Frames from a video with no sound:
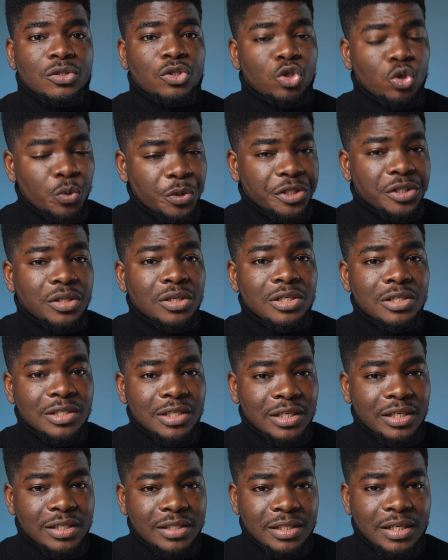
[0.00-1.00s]
Twitter
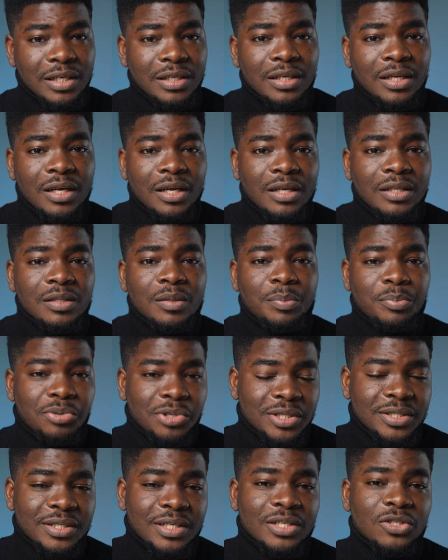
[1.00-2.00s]
deleted the
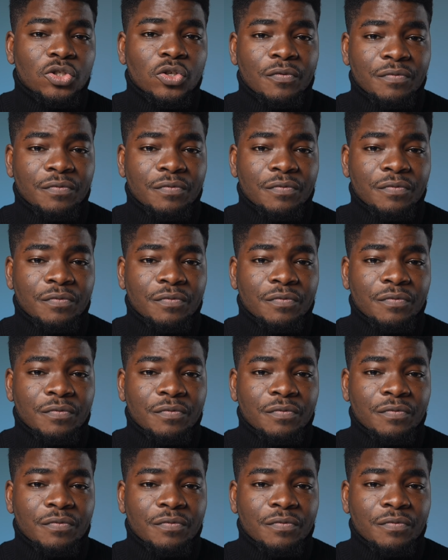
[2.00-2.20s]
president